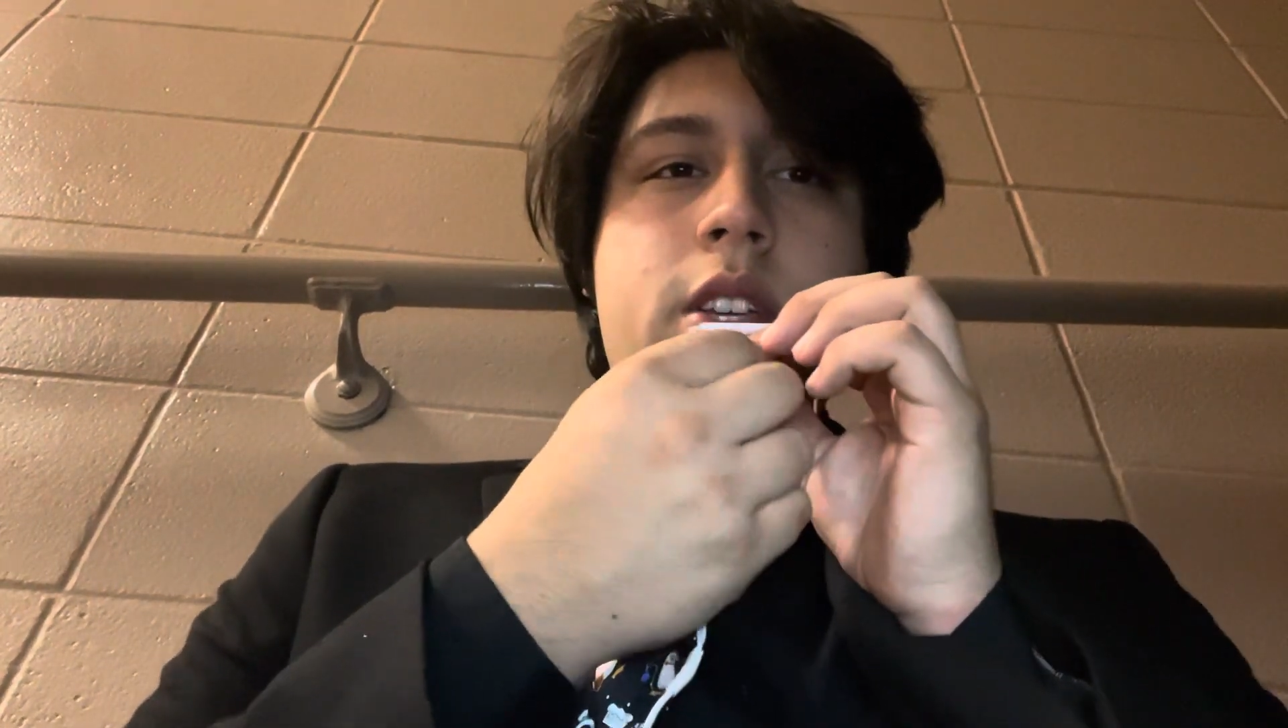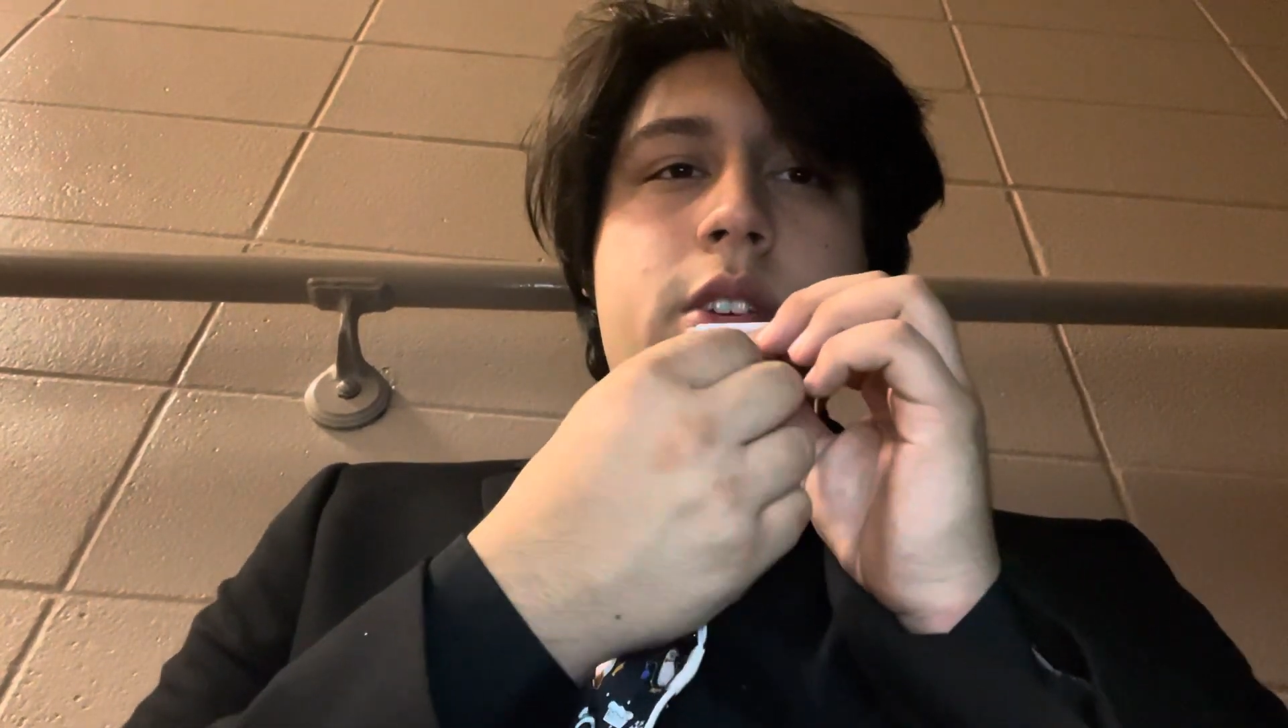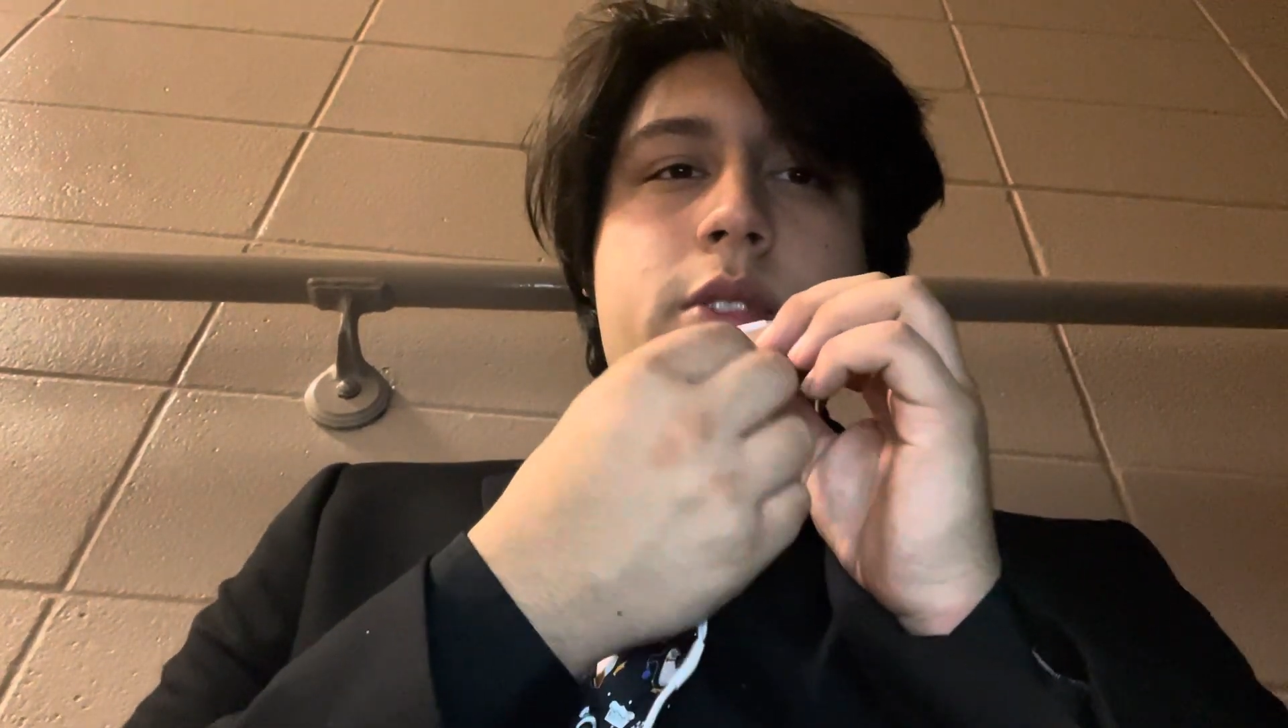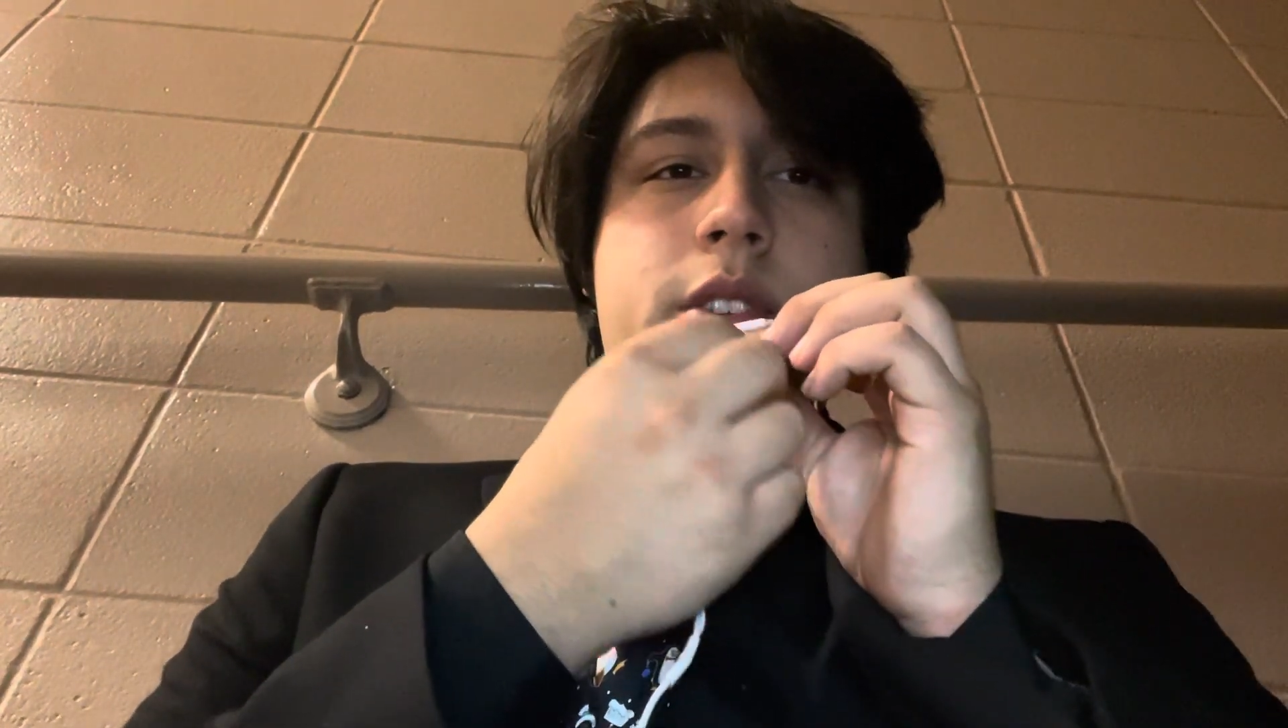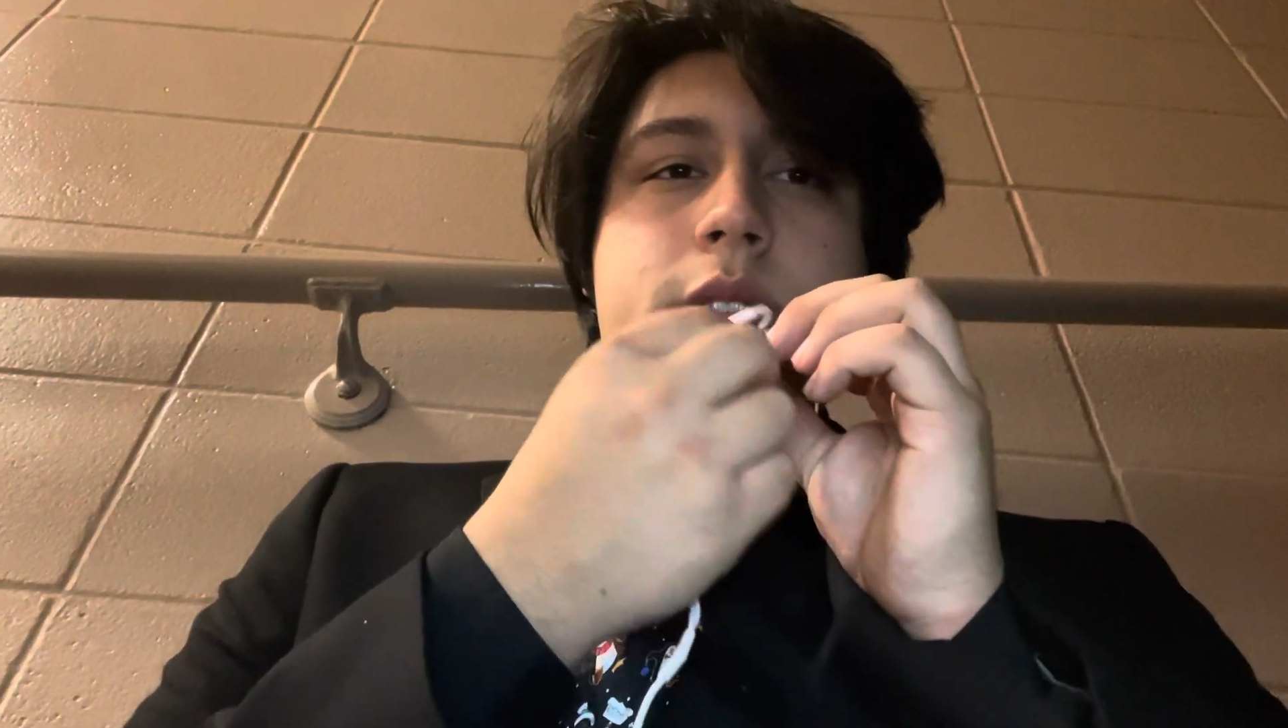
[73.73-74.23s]

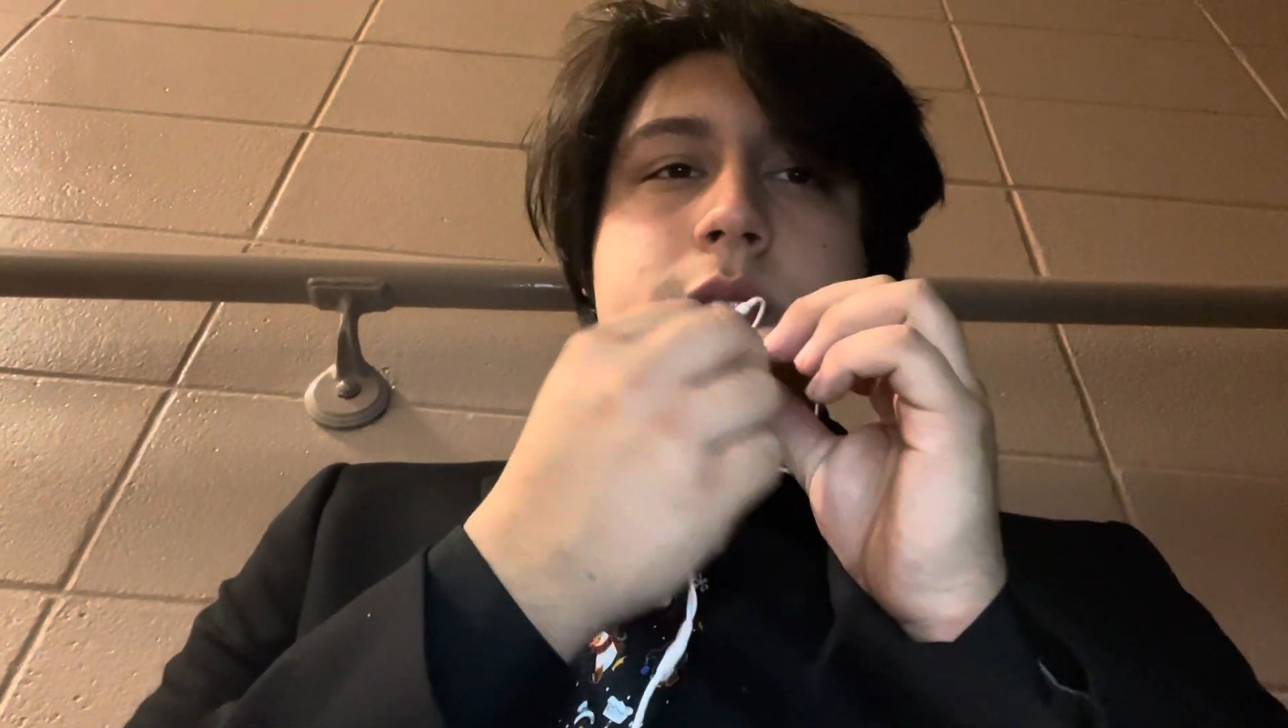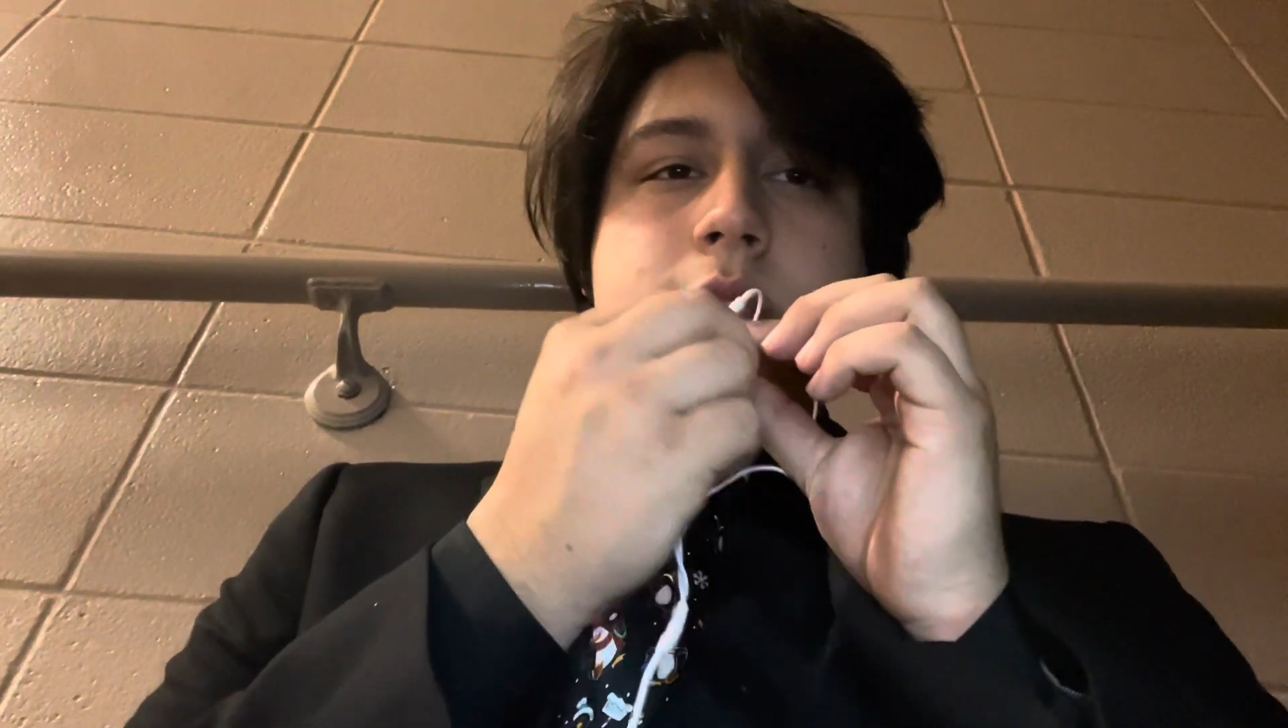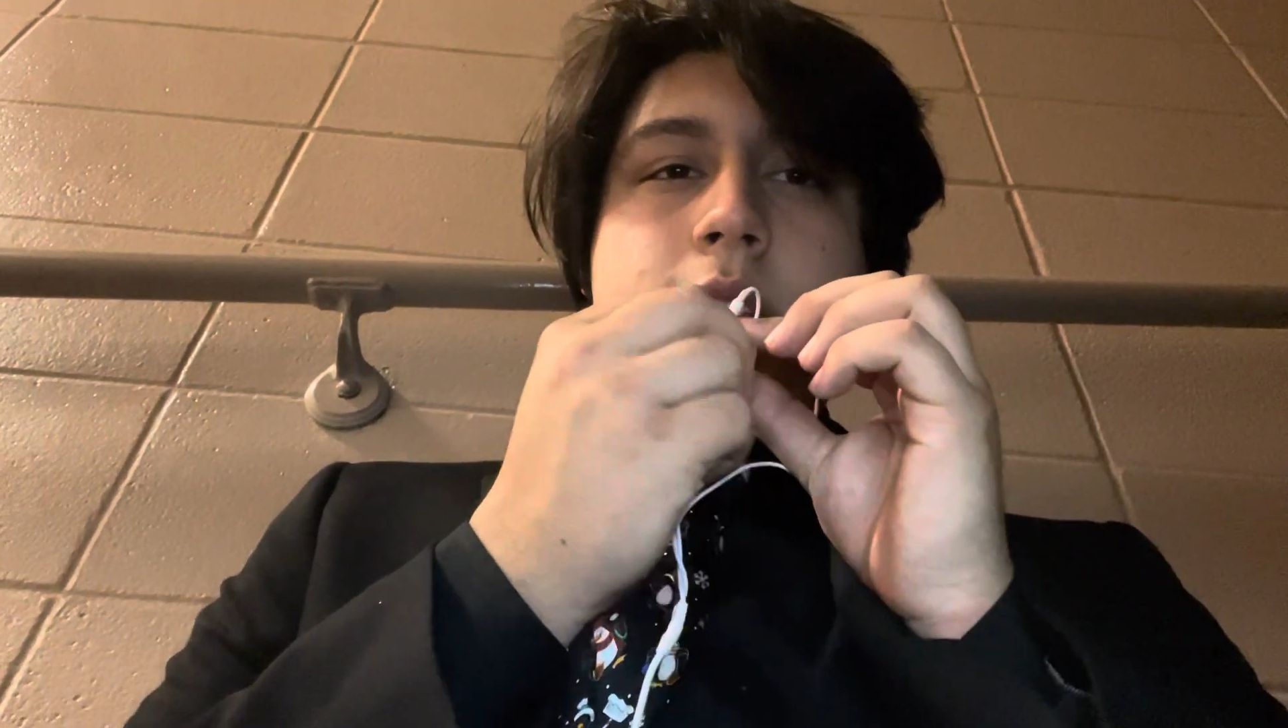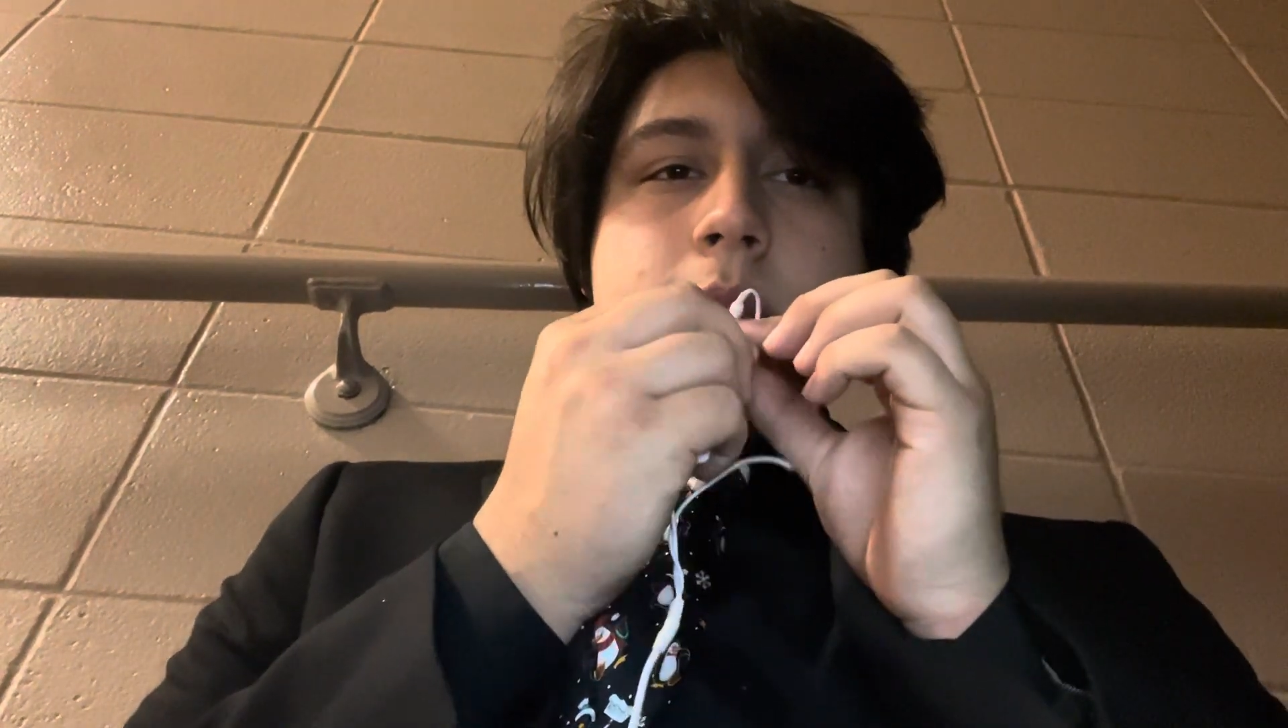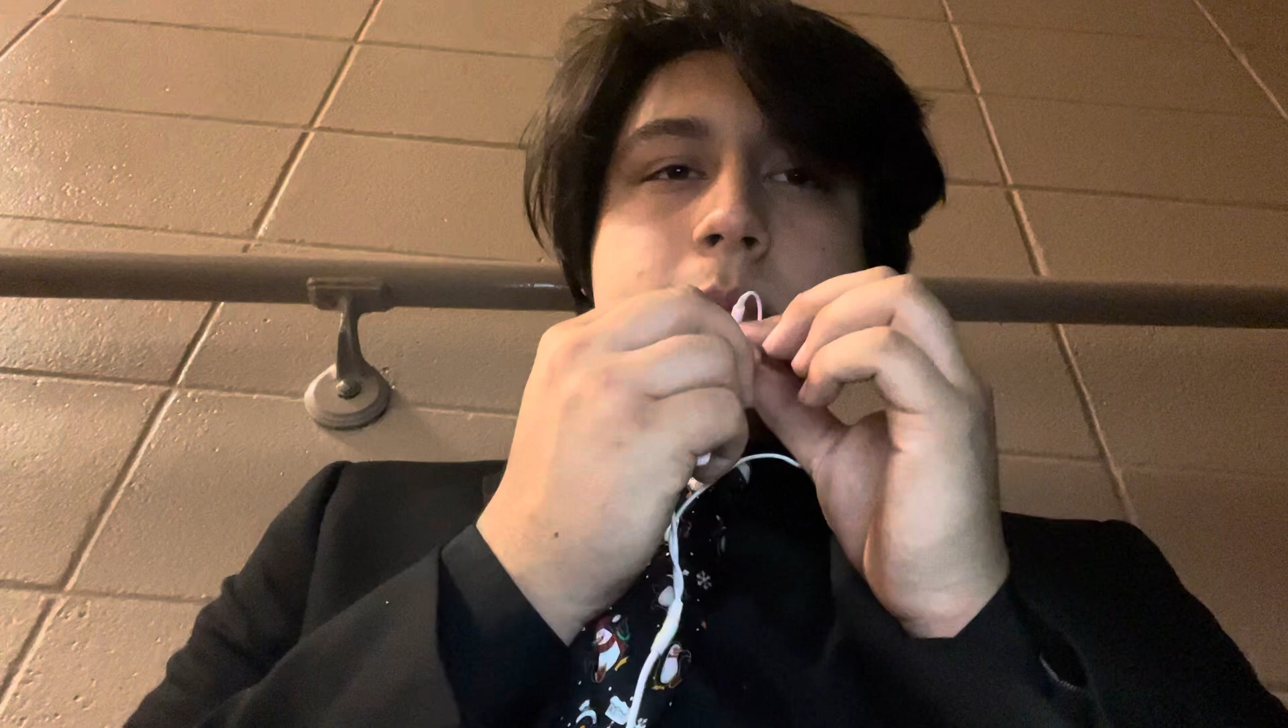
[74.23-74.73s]
Grendel is a